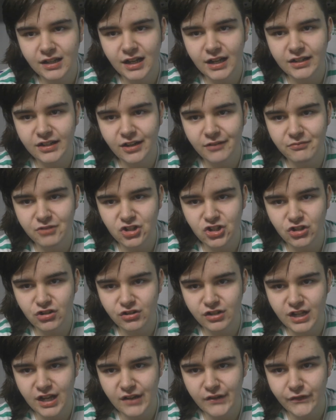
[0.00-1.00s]
I don't wish
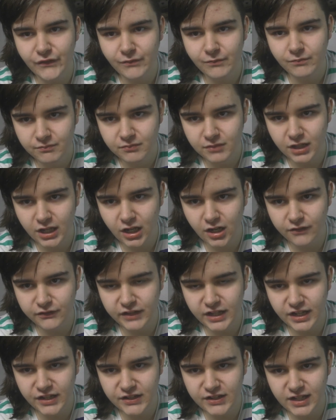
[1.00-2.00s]
you death. Get off
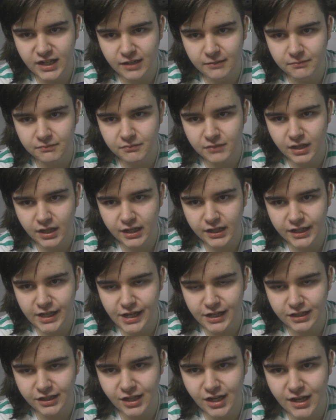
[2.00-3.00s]
the internet and
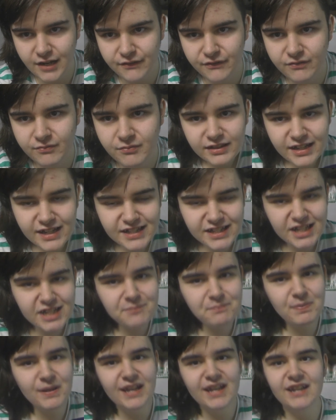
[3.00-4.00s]
get a life. This
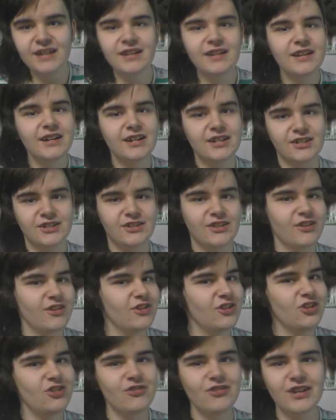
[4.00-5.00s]
has been a
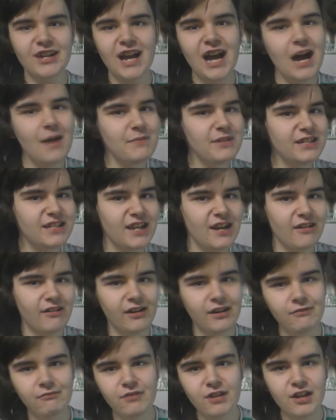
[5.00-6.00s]
social
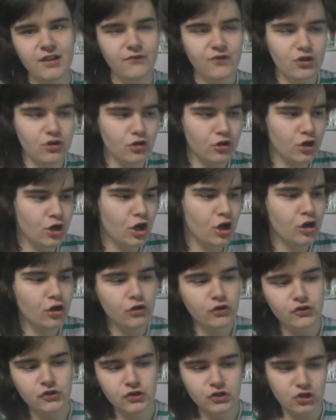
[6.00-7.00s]
commentary with your
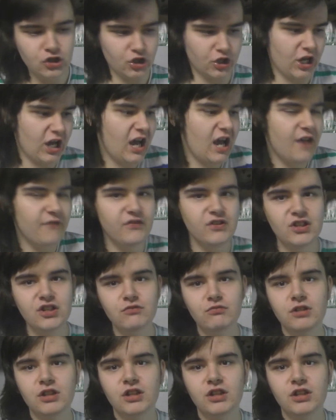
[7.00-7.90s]
host, Chikava's